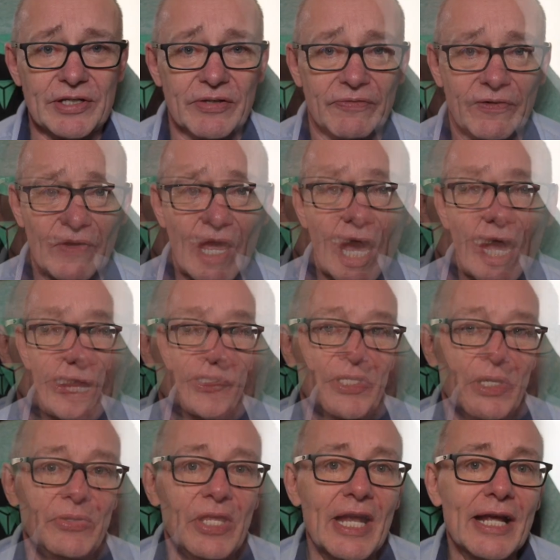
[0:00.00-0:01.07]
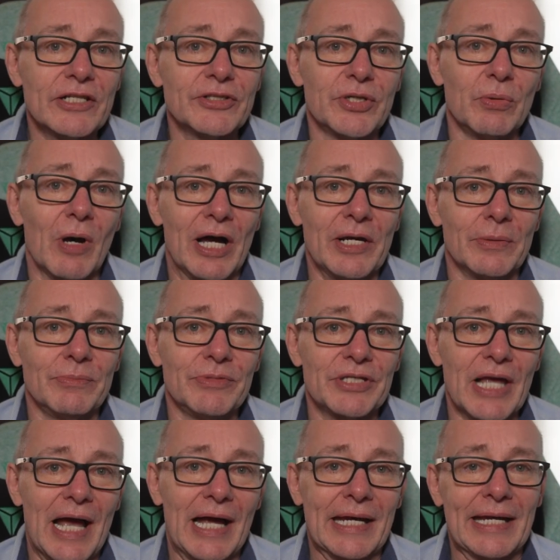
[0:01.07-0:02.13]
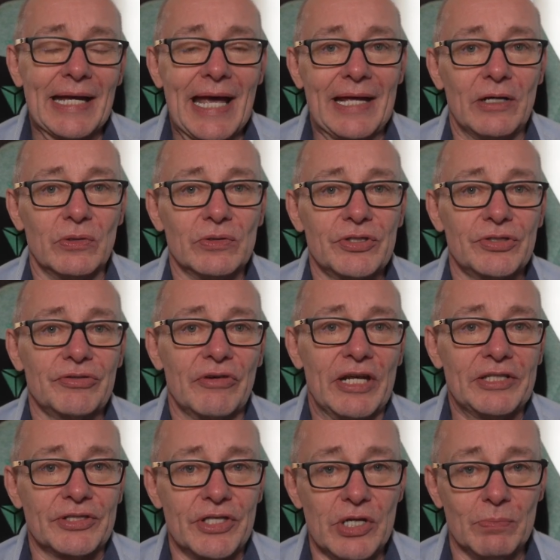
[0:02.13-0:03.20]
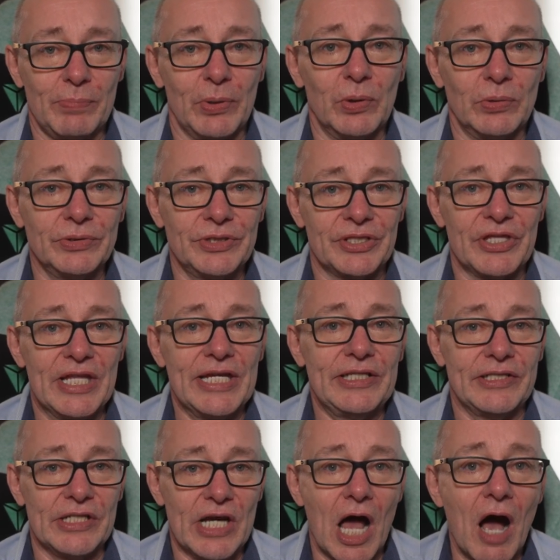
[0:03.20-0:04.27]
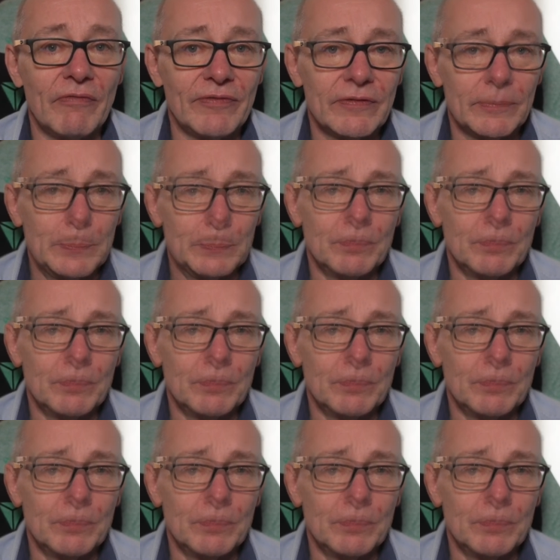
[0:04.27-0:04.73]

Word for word: to fly. So the next two items, I cannot stress the importance of these enough.